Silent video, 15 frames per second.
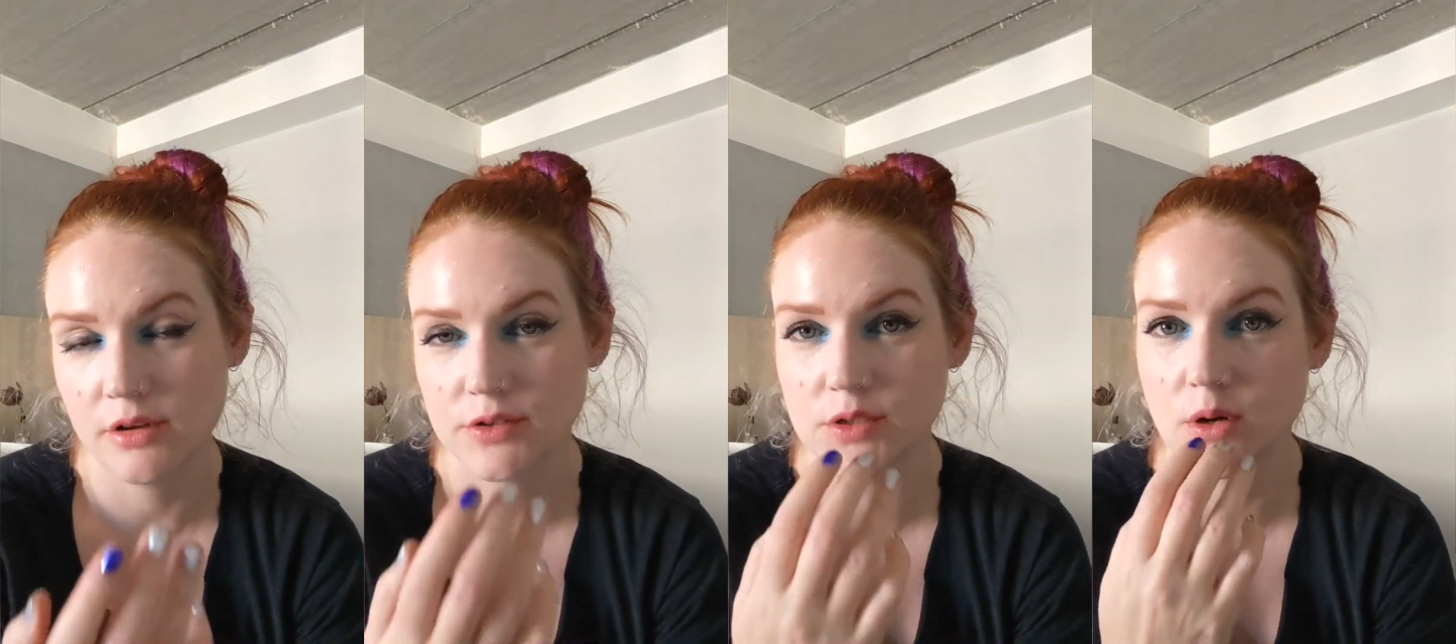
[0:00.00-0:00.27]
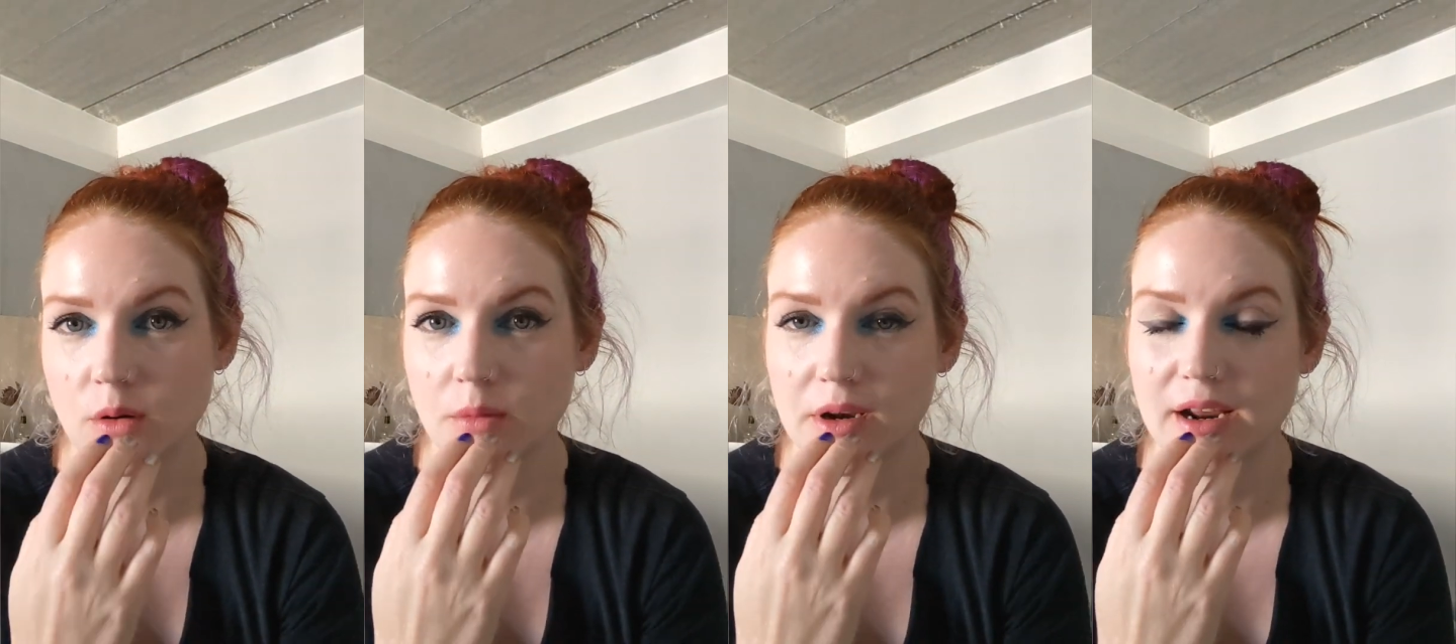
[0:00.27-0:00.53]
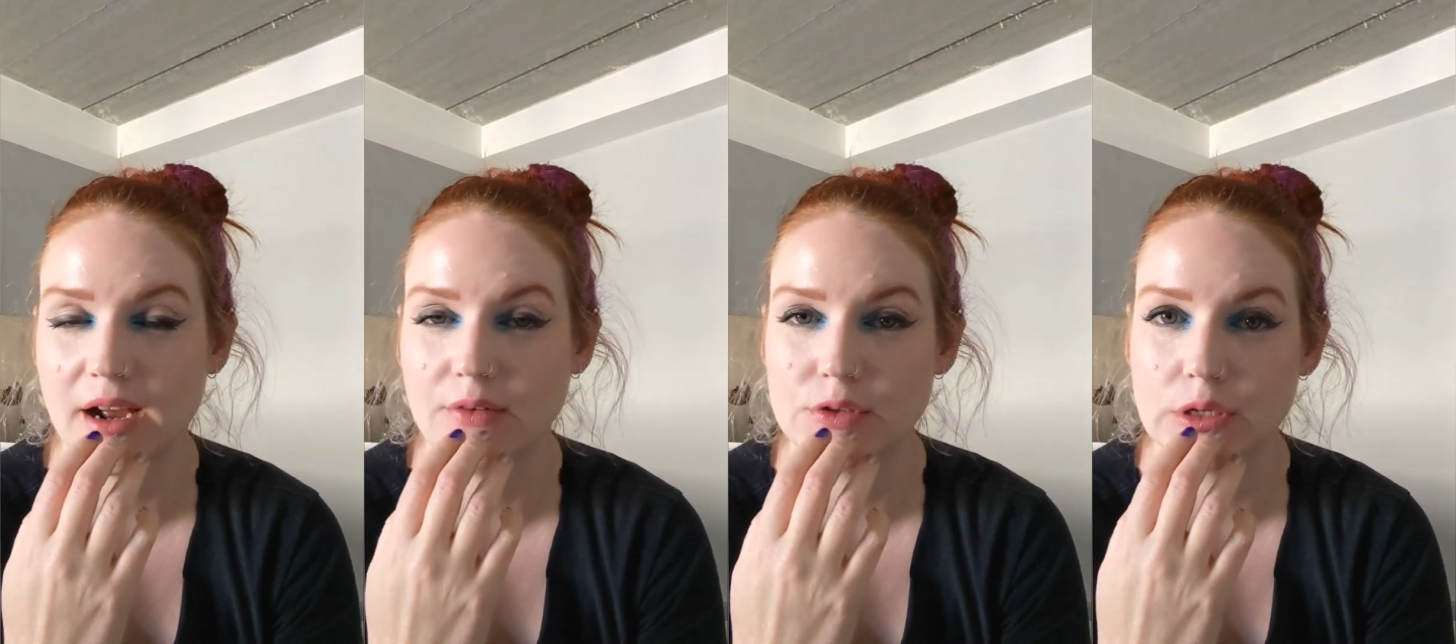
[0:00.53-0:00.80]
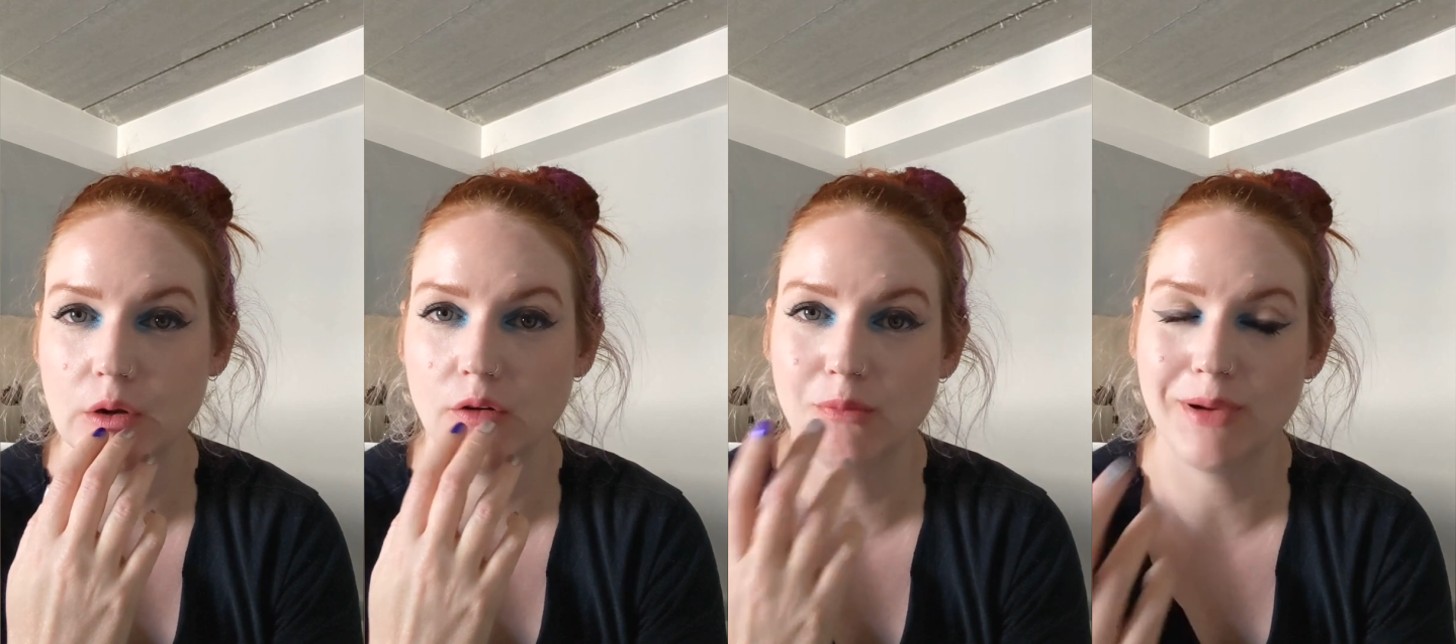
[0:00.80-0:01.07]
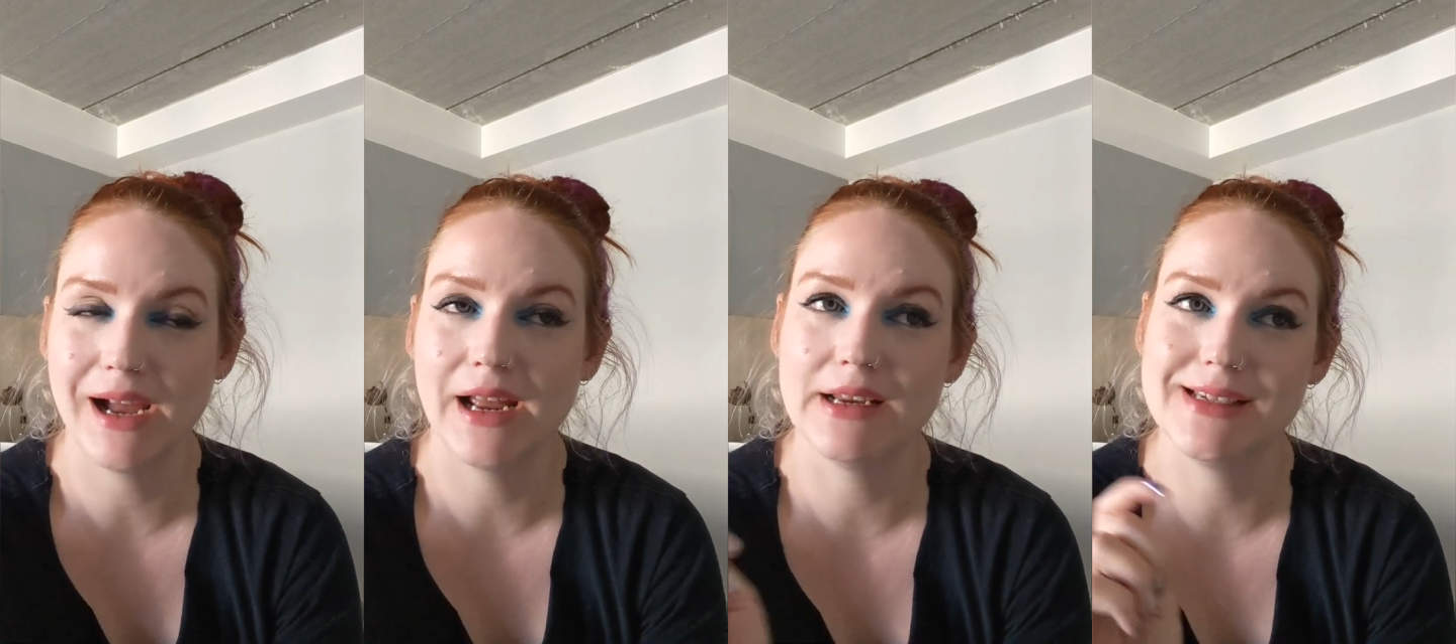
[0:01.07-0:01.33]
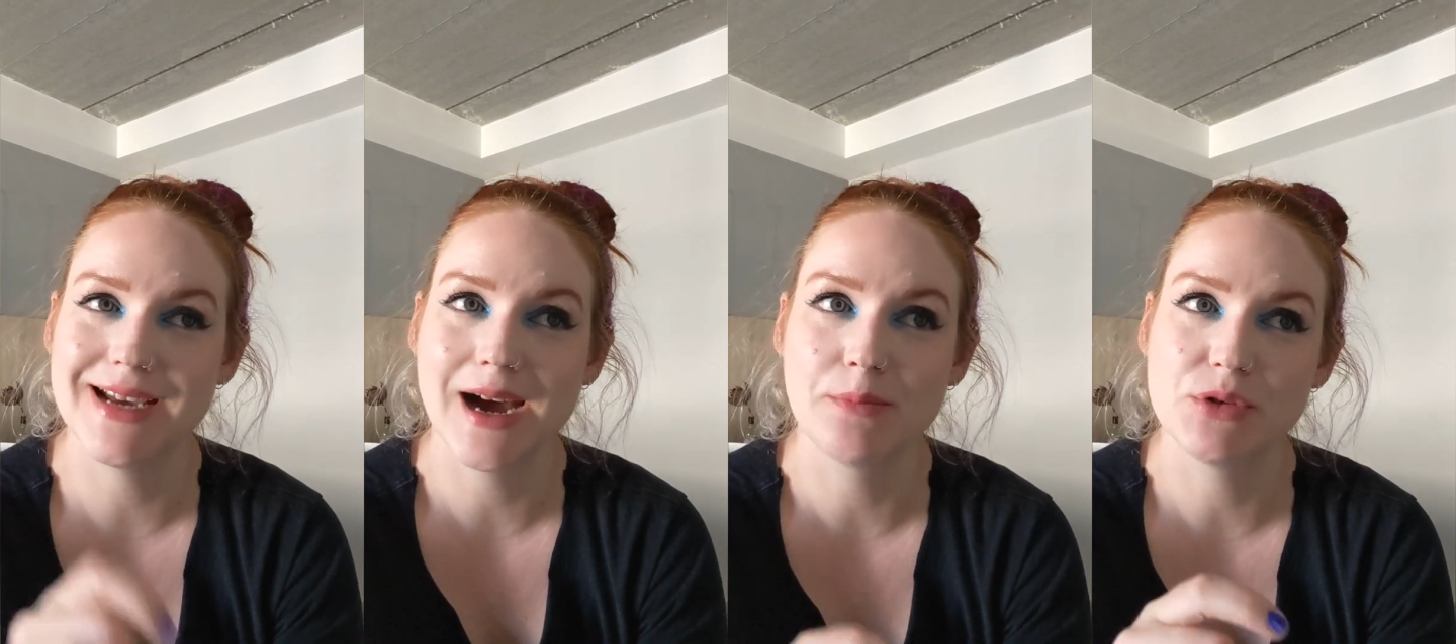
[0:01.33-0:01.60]
so I'm gonna have to go and buy
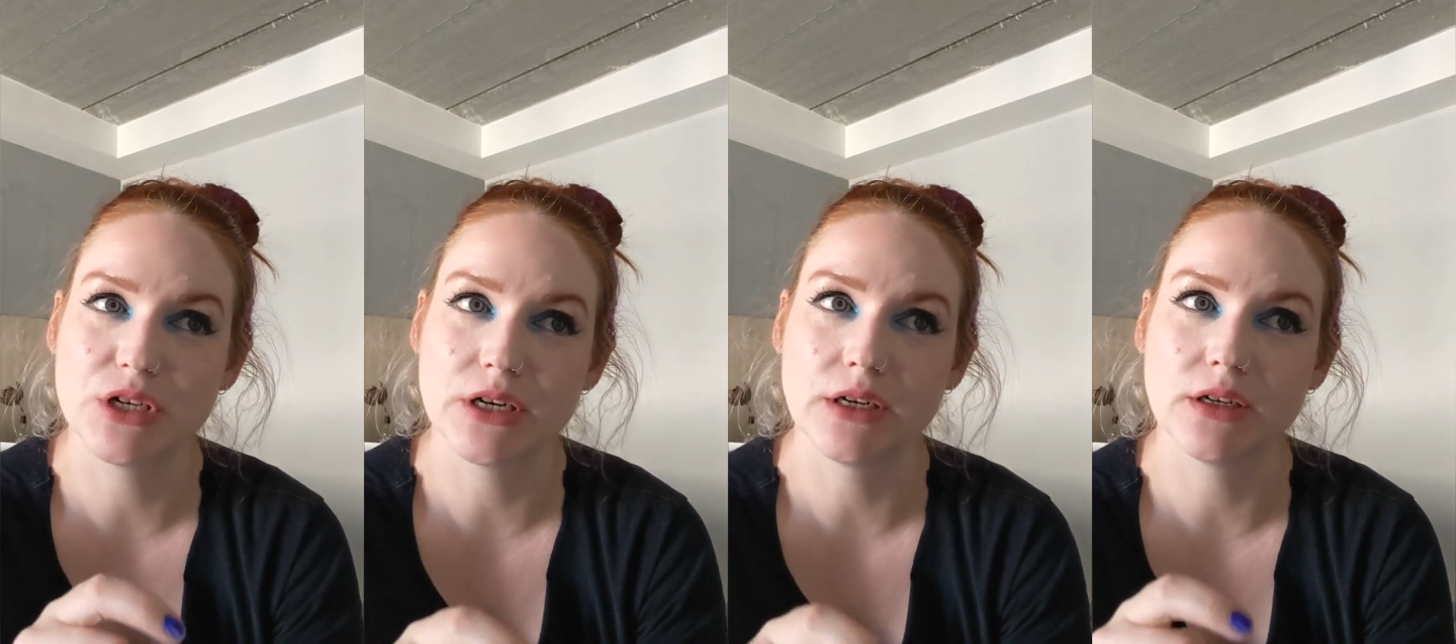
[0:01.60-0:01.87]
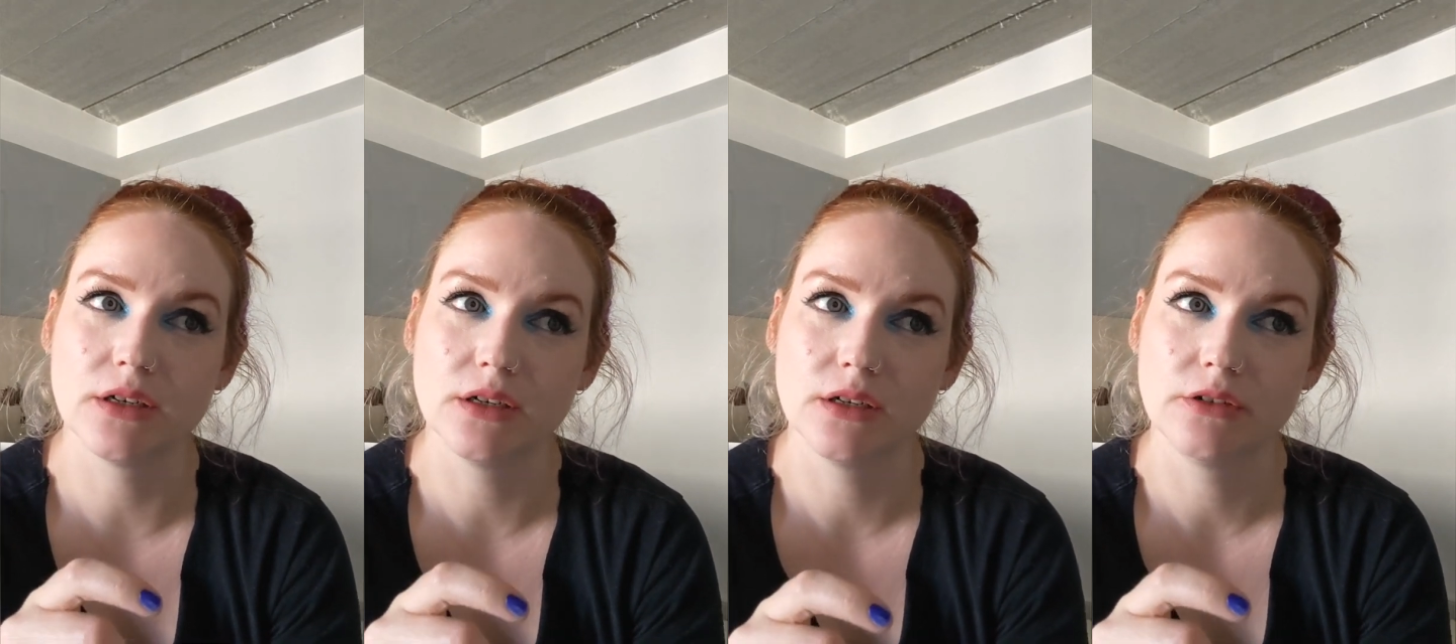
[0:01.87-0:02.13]
an adapter